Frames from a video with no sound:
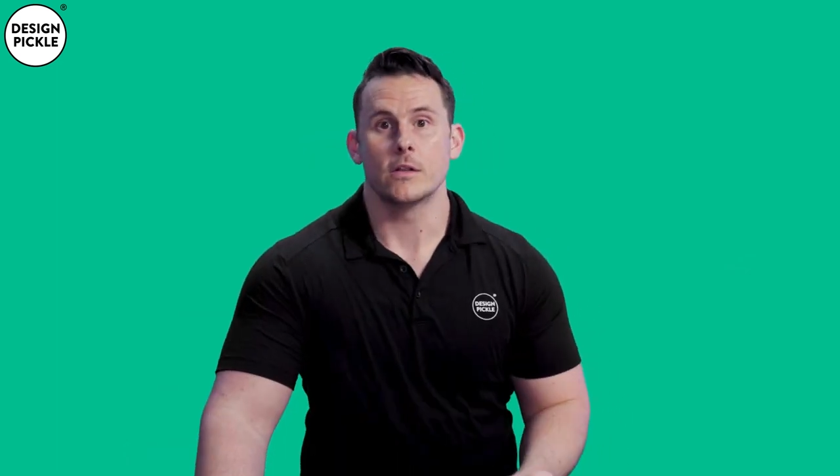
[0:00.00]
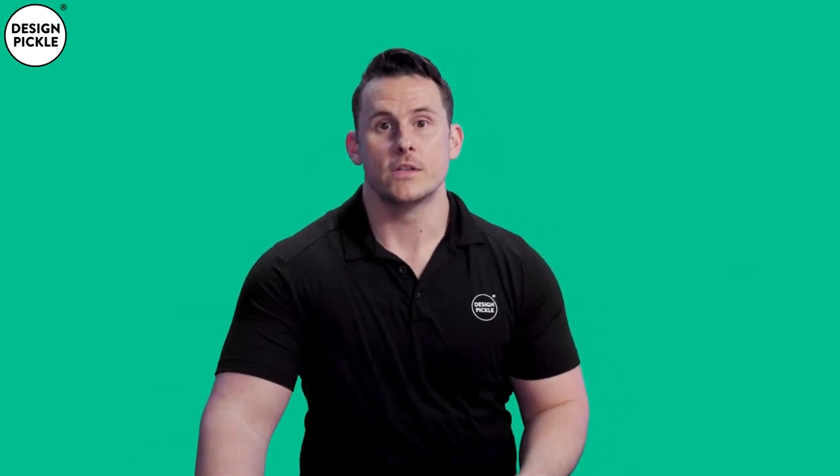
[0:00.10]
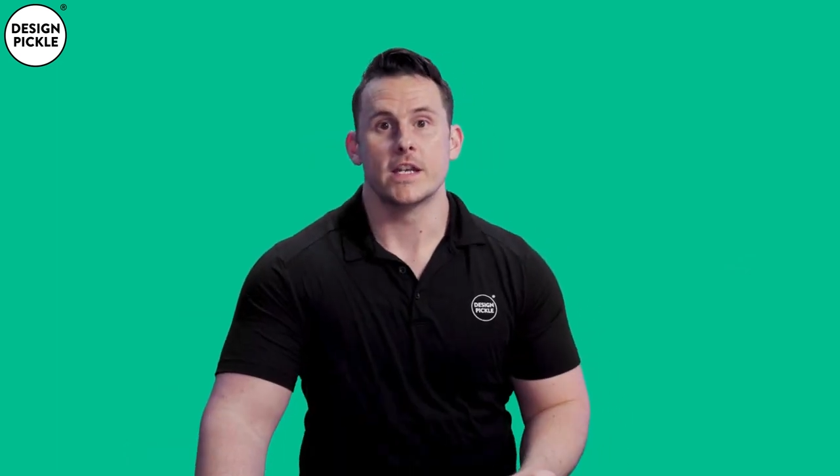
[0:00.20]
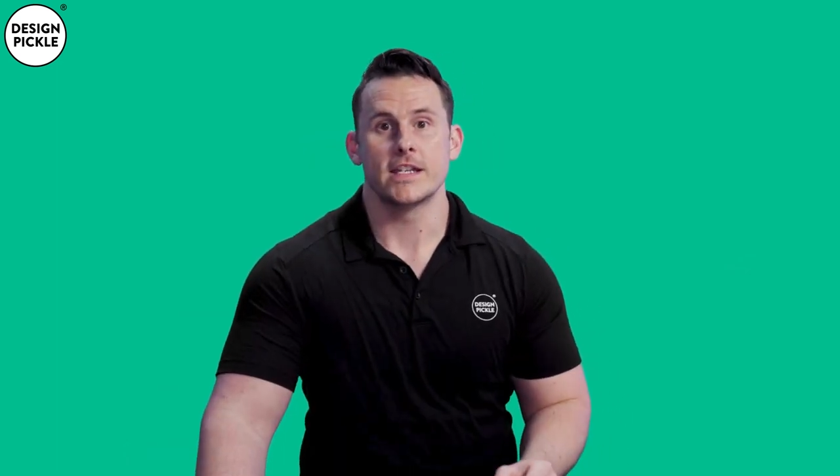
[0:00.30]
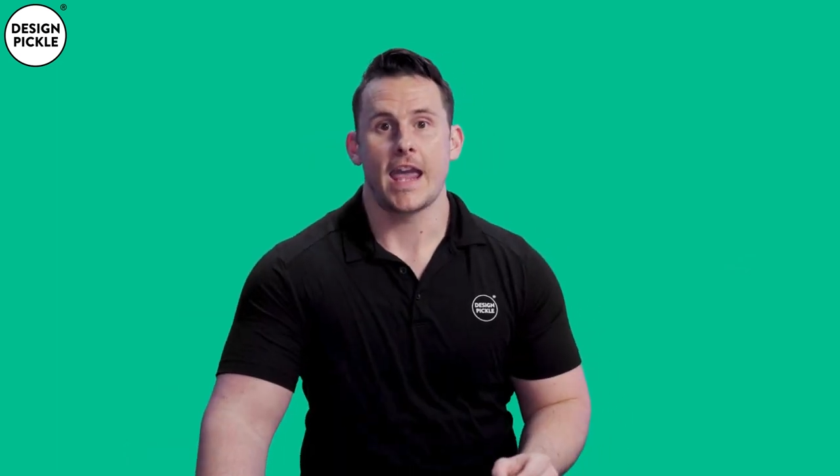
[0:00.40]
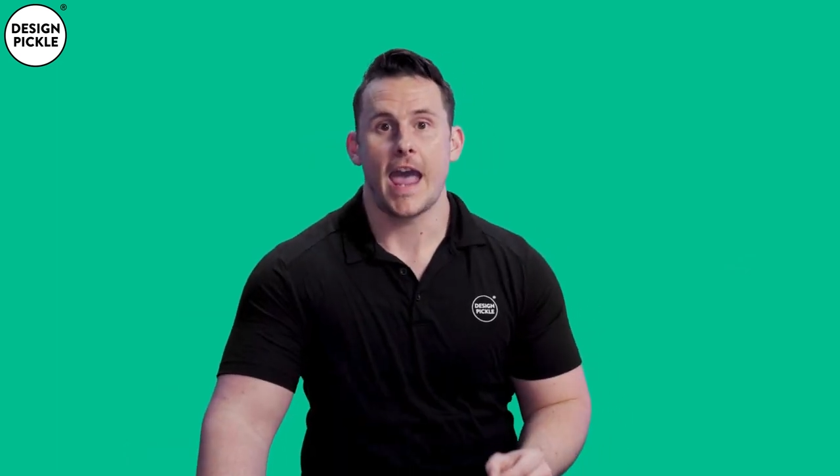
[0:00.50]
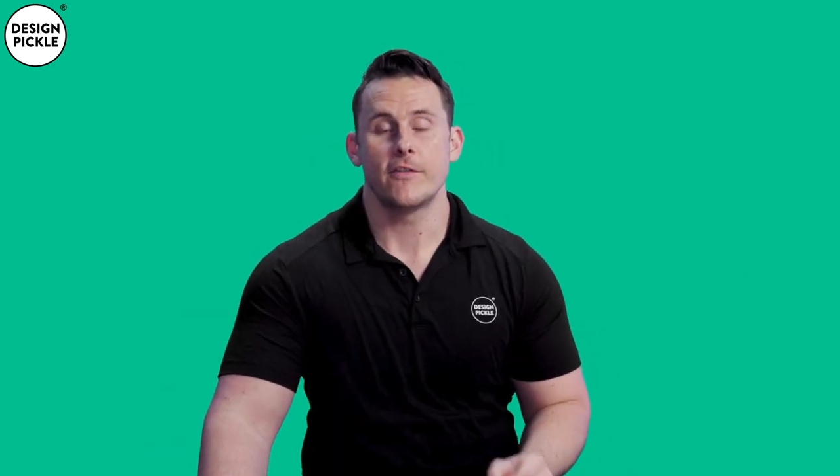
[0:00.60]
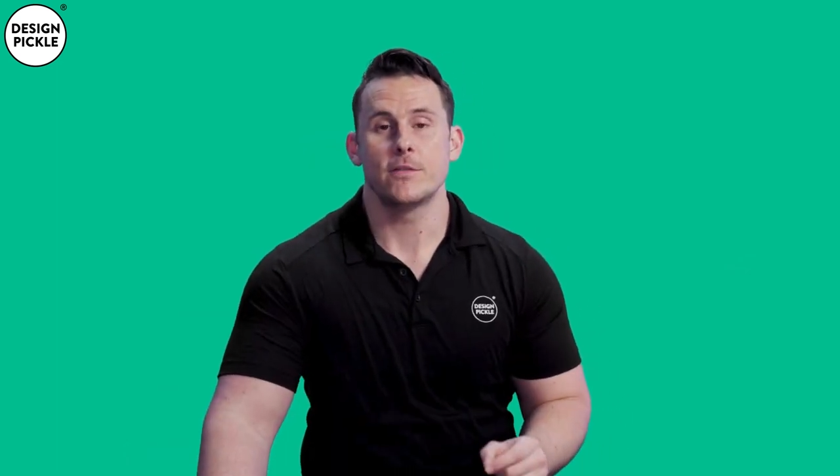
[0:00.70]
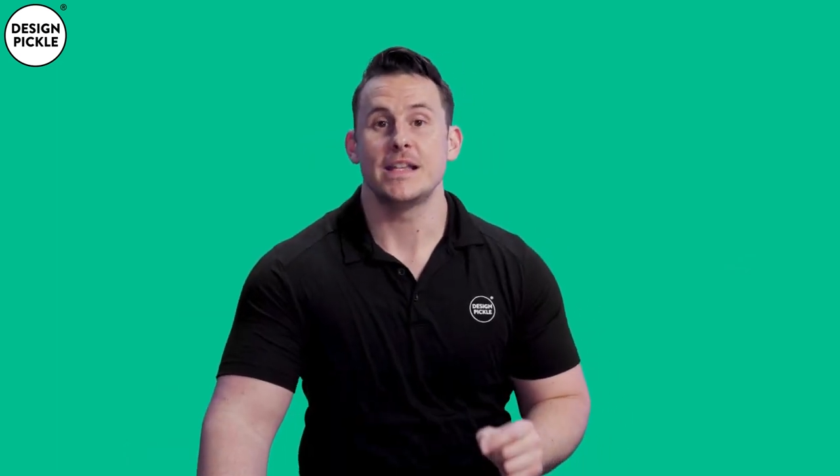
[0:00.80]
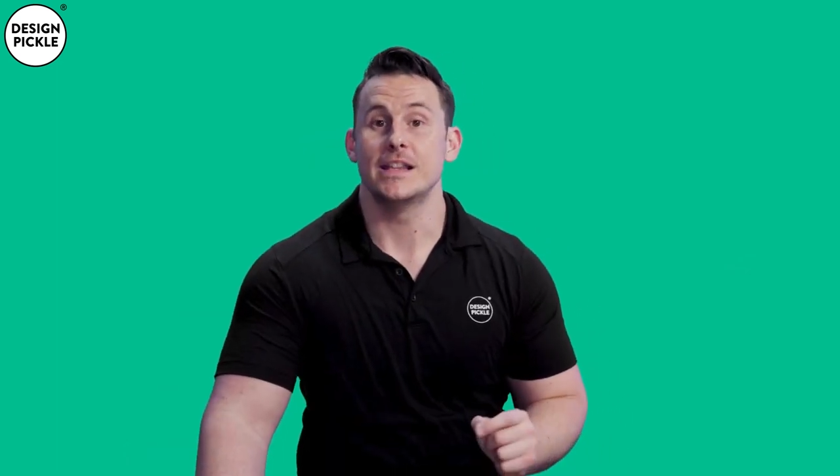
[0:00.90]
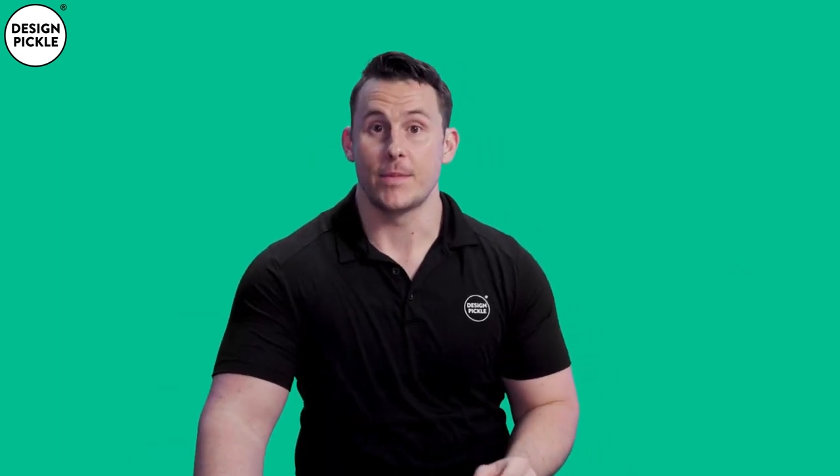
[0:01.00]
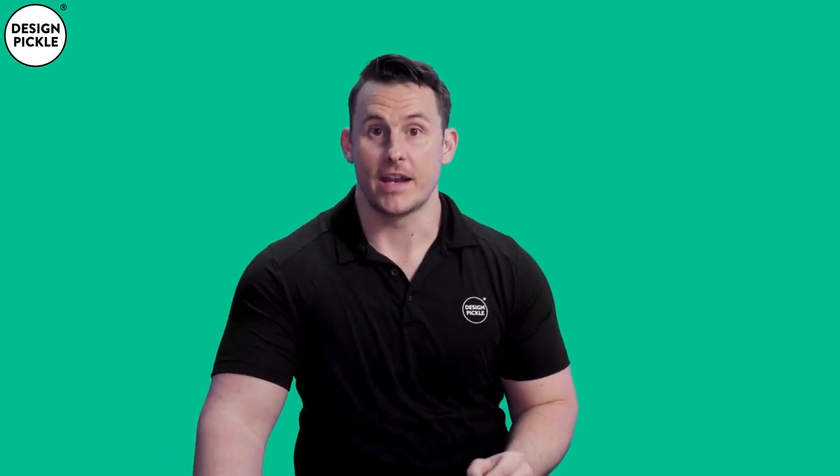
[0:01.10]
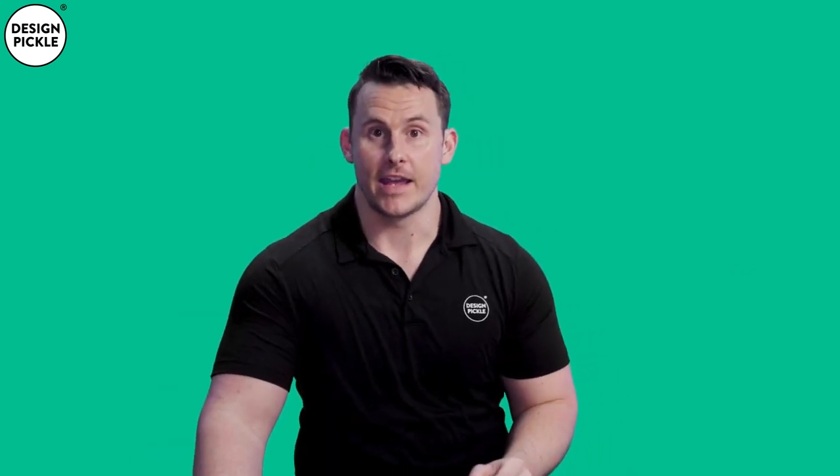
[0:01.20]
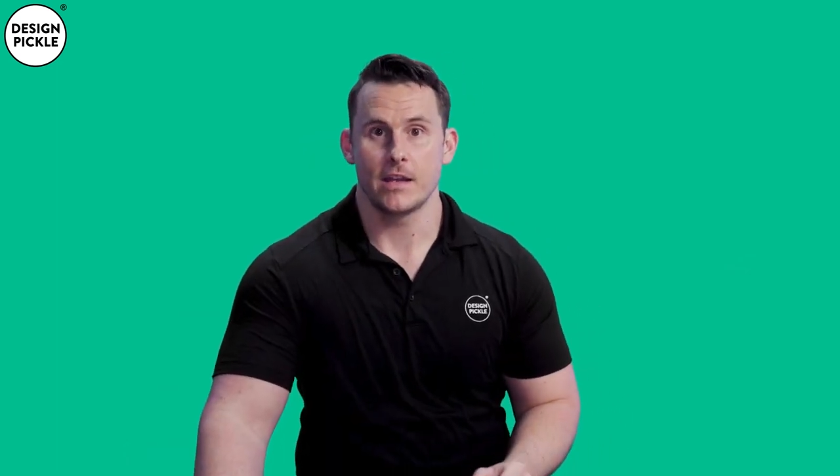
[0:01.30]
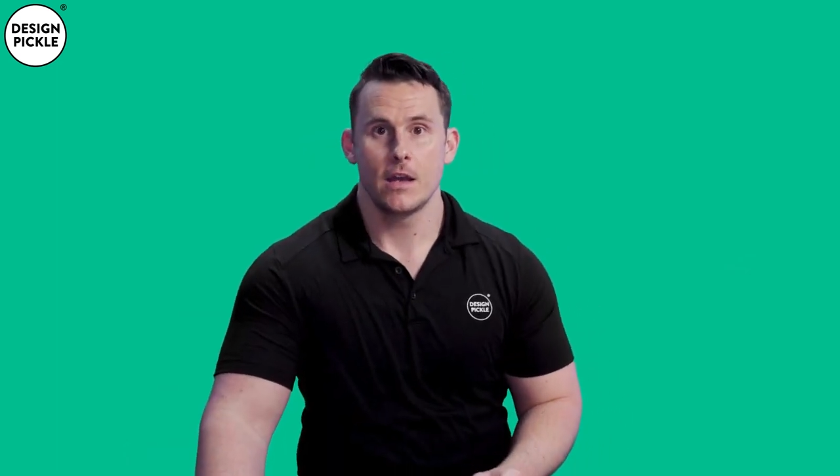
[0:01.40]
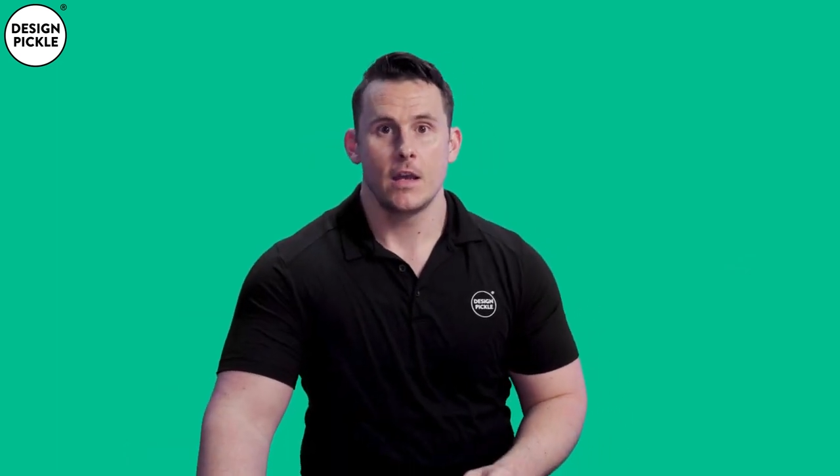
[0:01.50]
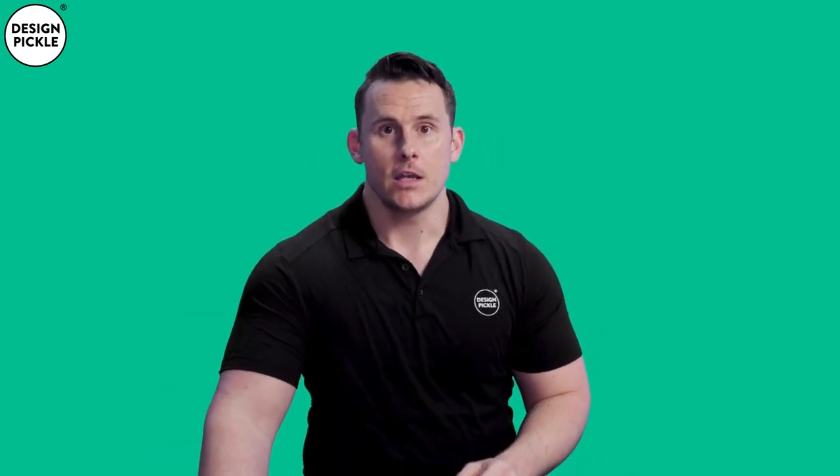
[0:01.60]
doesn't have to be limiting.